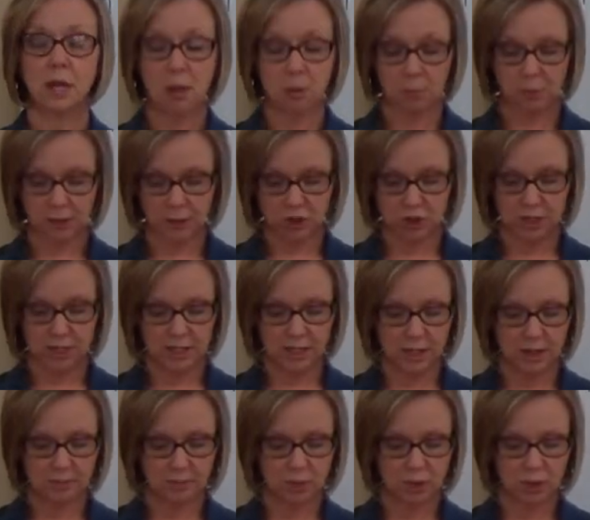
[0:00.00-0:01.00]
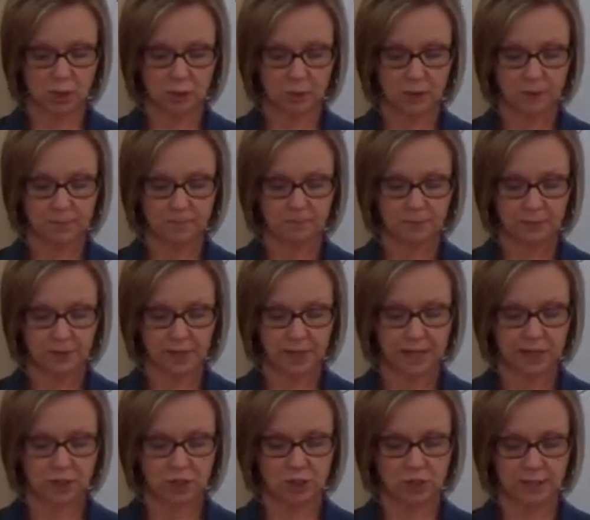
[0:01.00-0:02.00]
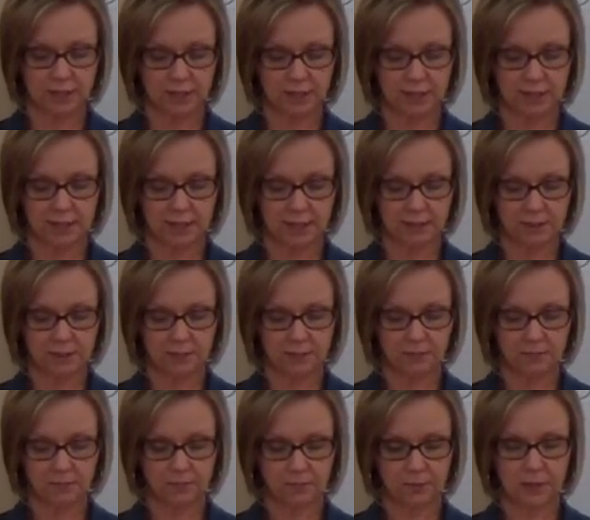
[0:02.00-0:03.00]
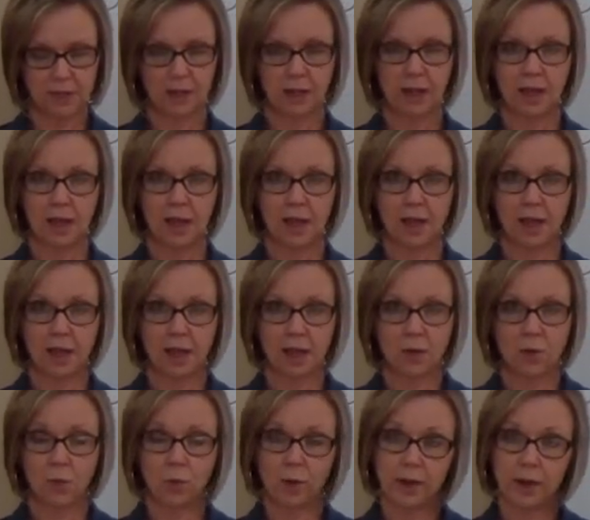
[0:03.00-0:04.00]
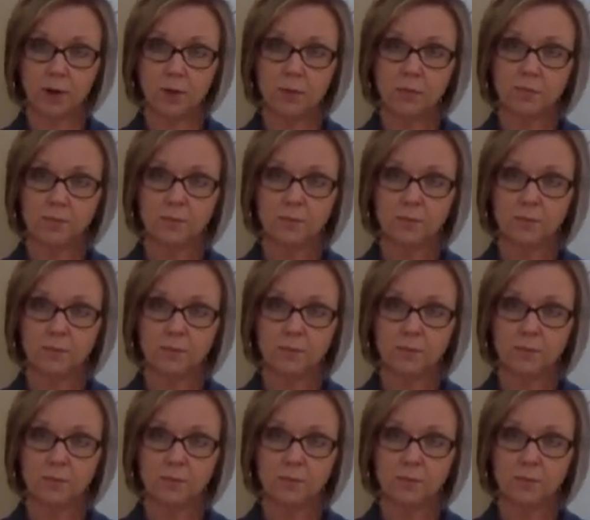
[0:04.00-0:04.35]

But she comes to him and she says, Well,